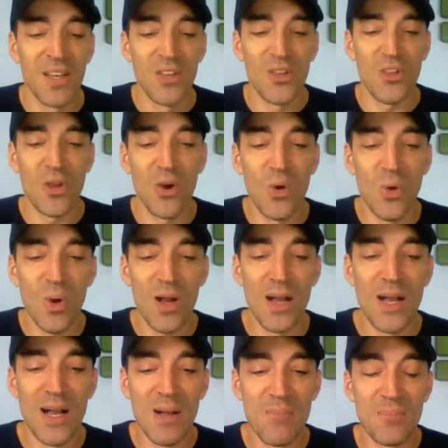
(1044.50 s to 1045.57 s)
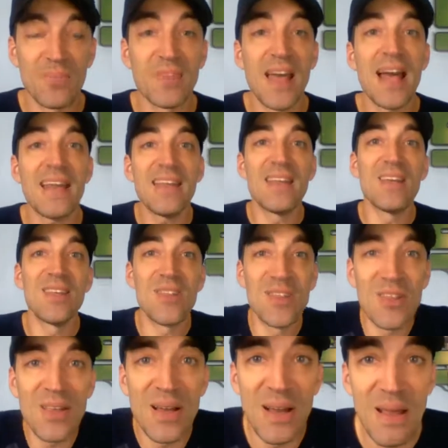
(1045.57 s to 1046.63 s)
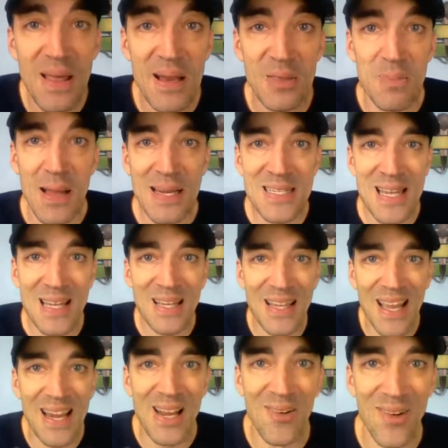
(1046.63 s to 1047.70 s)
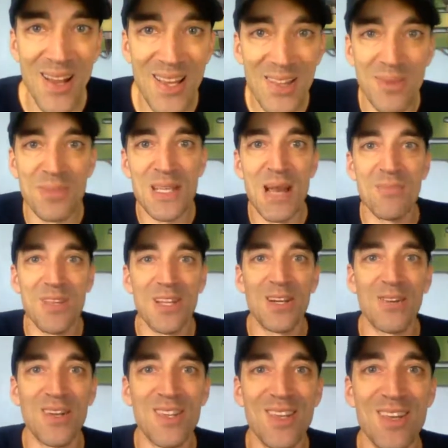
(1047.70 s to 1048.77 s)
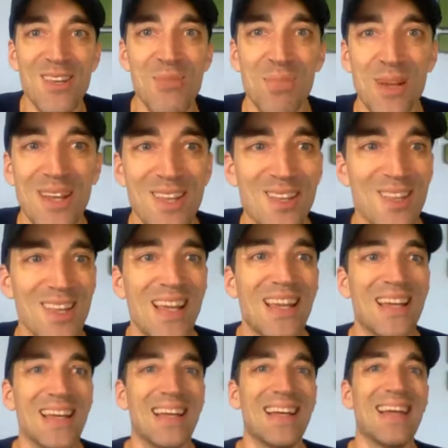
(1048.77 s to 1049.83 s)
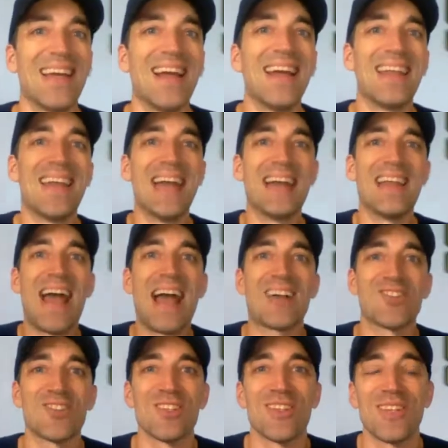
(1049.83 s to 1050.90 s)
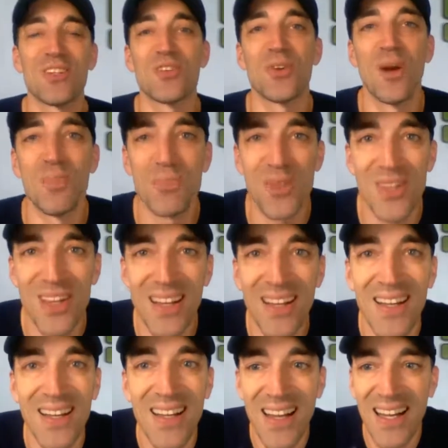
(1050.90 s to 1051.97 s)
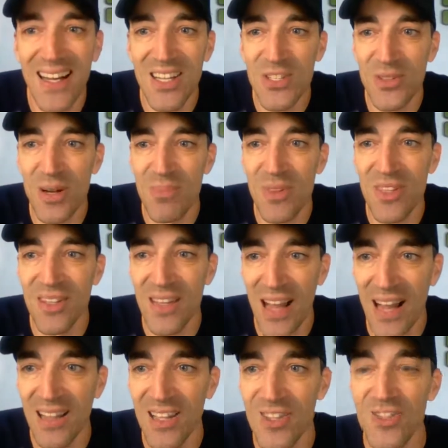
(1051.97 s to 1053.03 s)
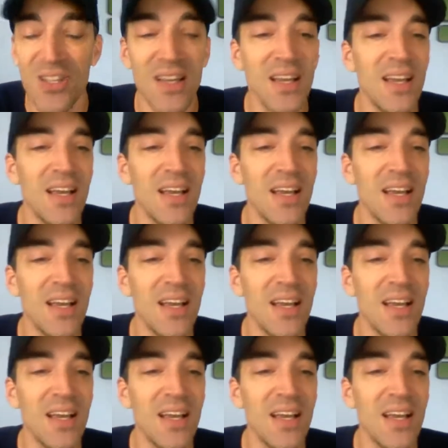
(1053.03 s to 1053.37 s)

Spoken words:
So that is my take anyway. Sometimes ignorance is bliss, and action trumps knowledge.